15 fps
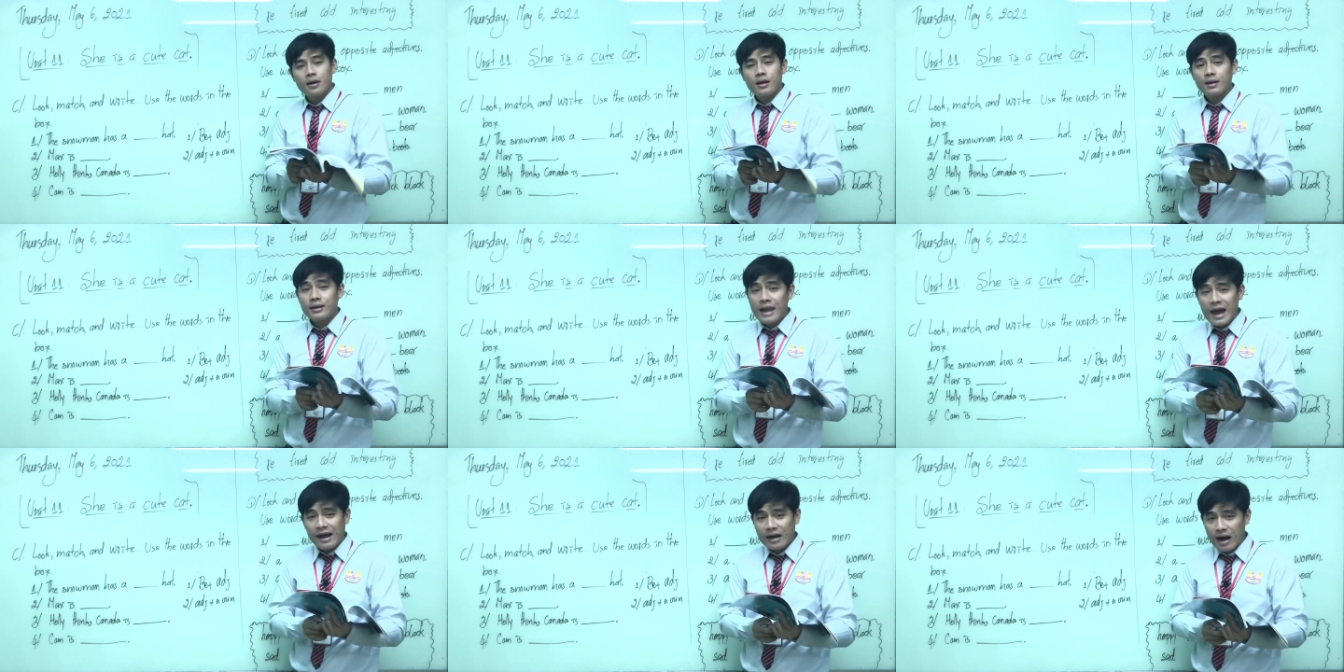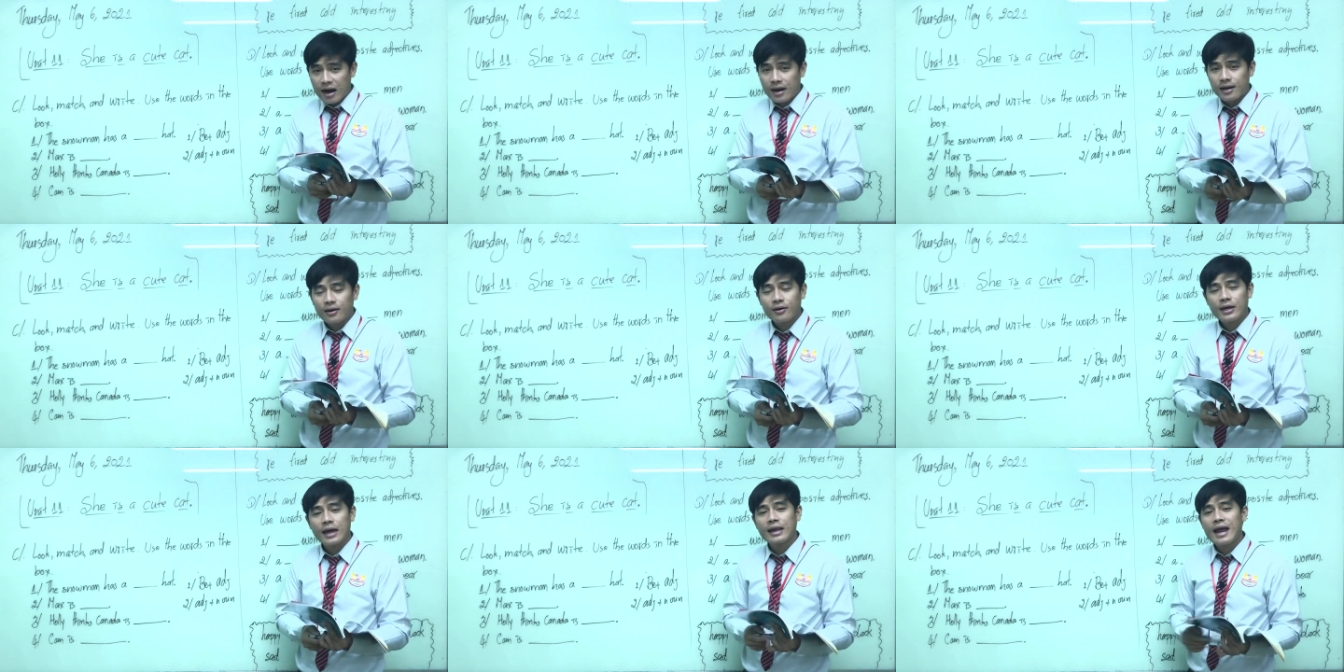Dara,
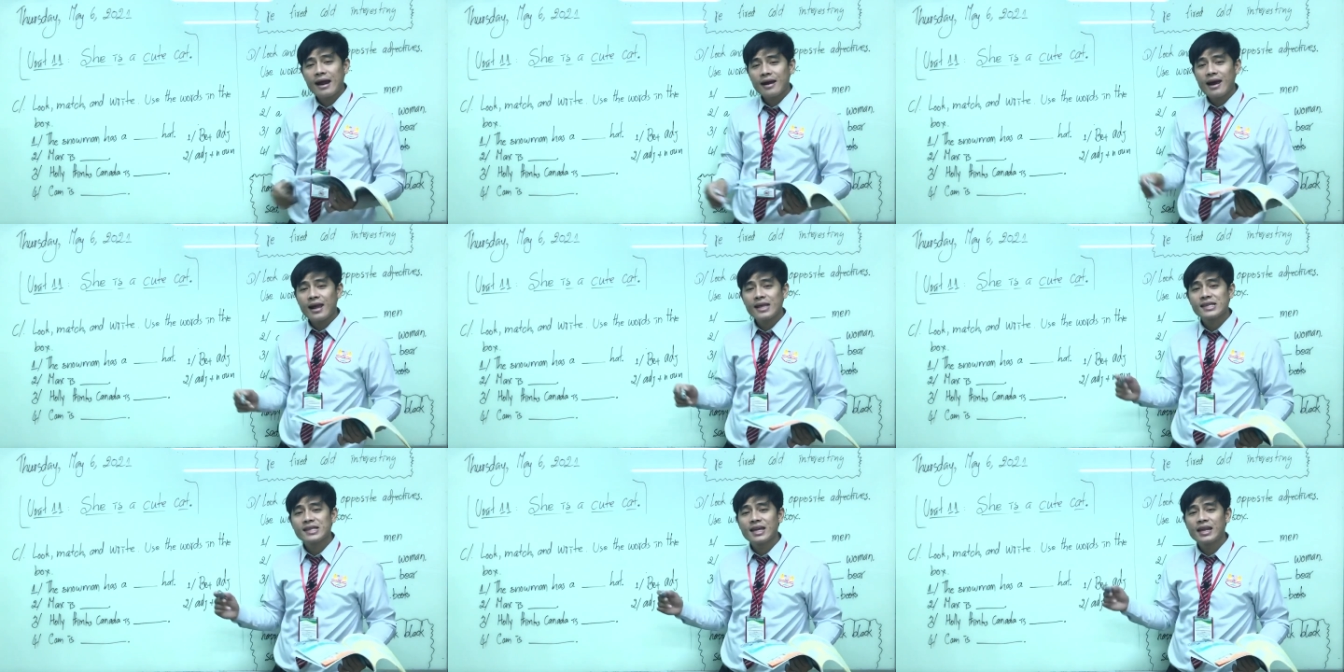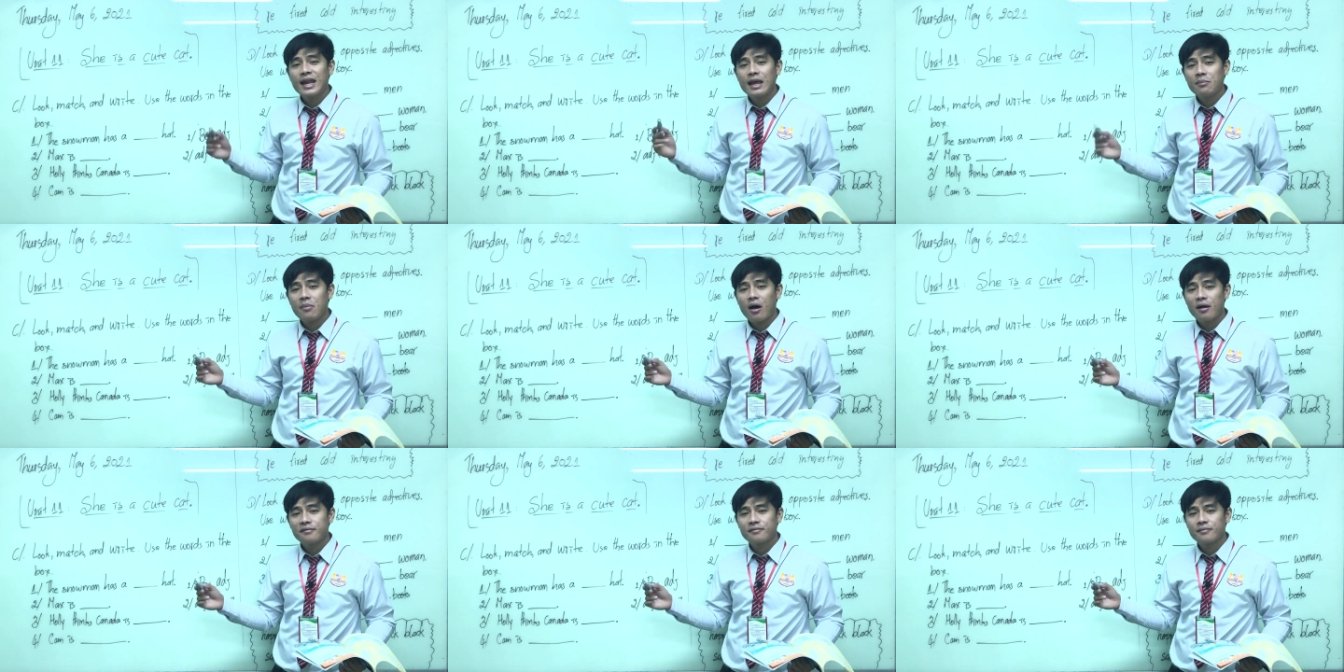okay, Dara is the name
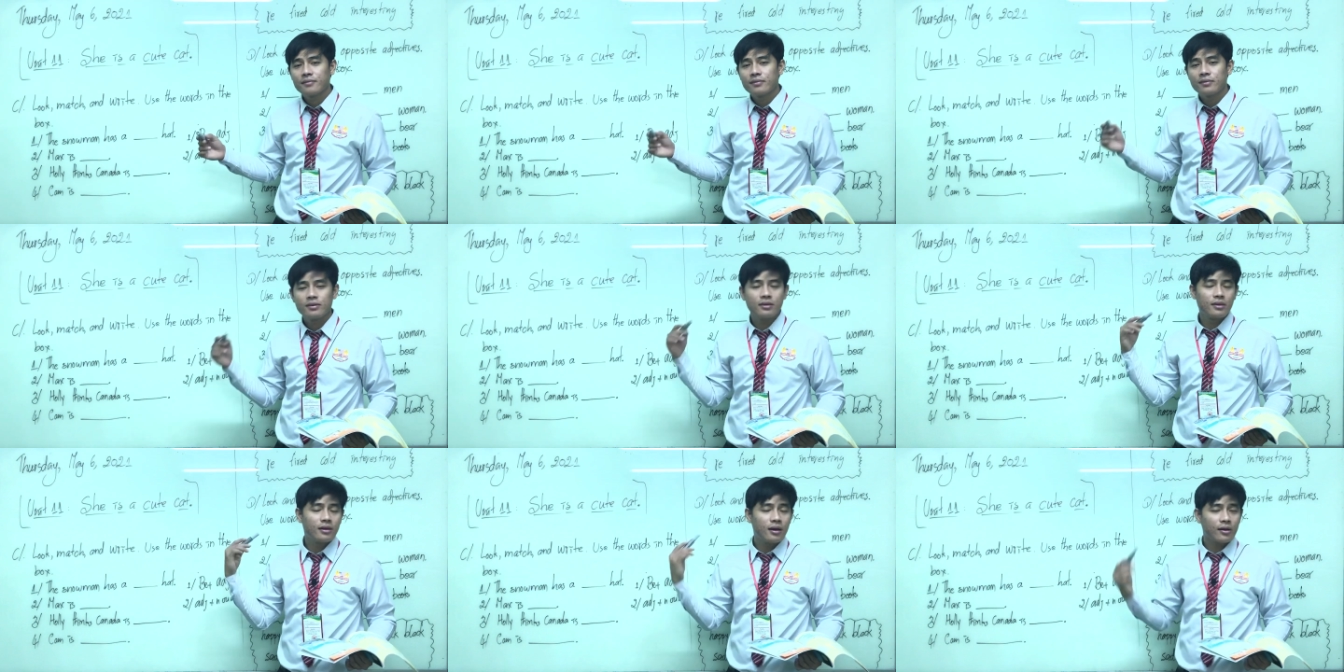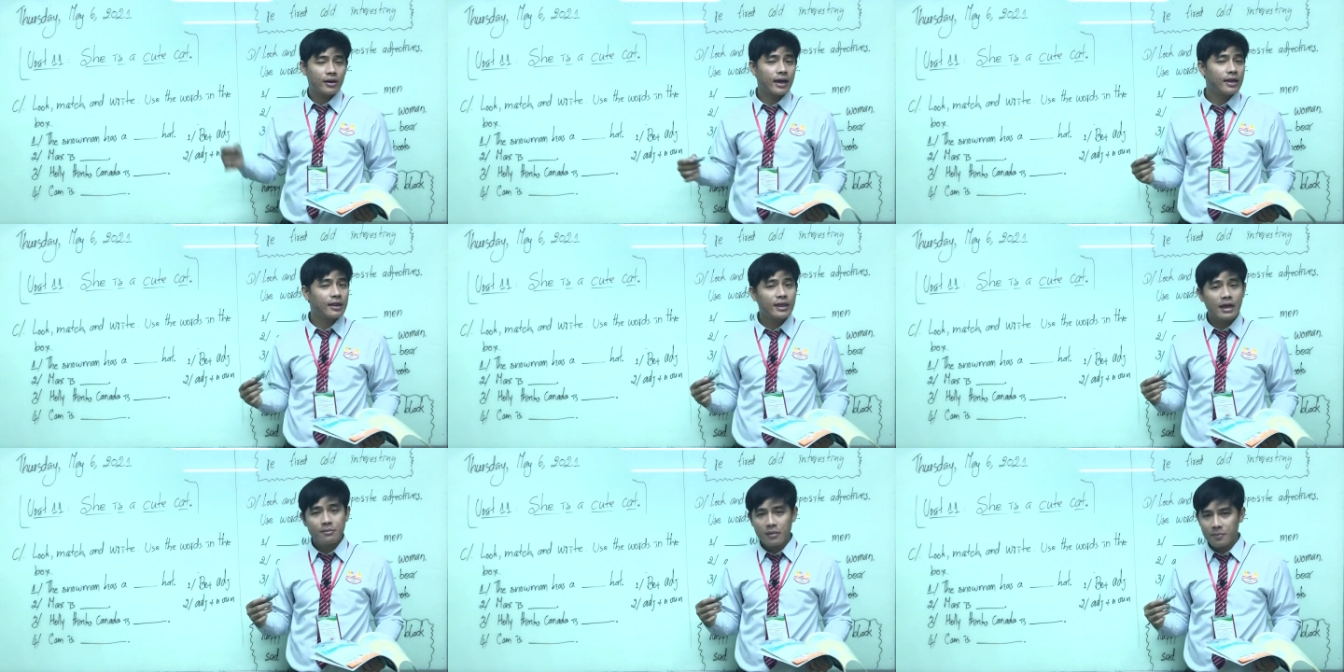of okay
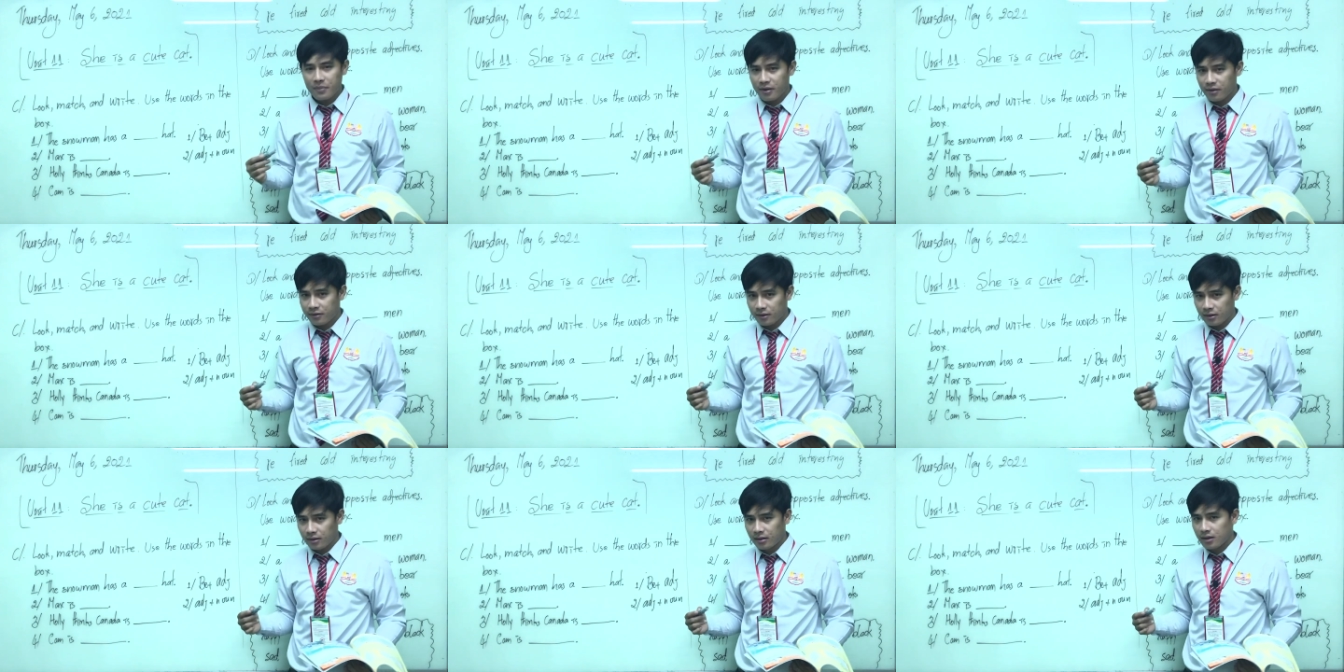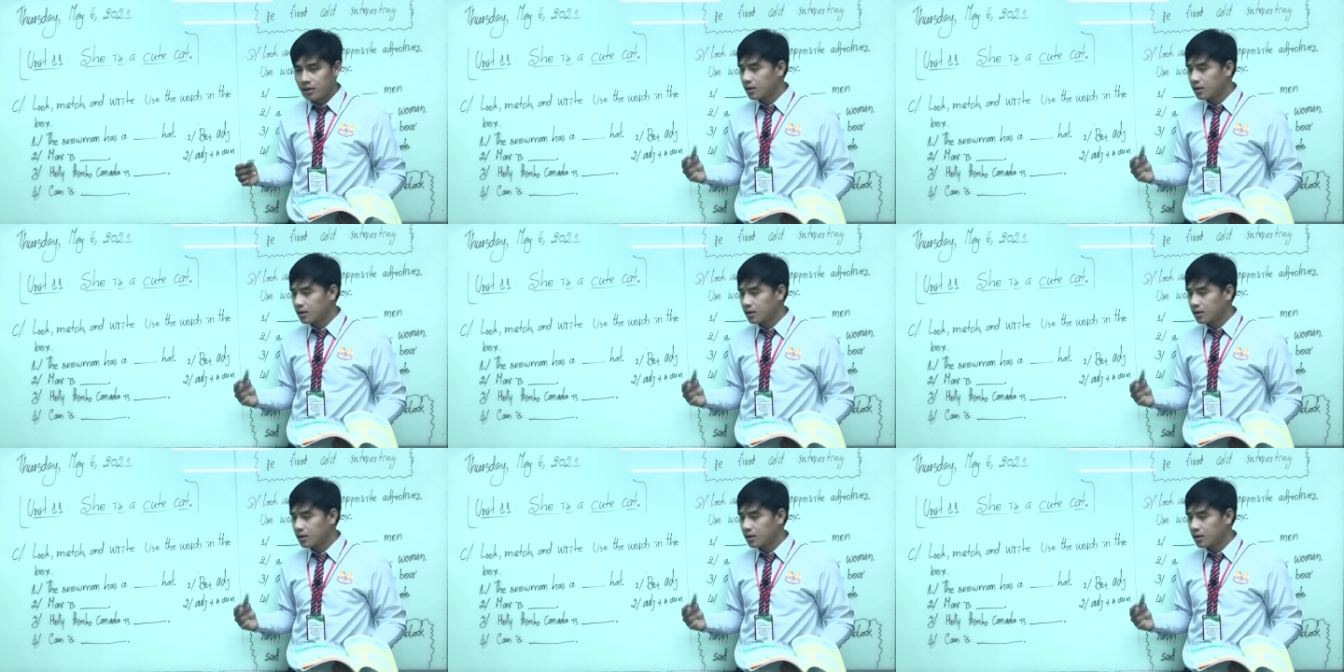name a person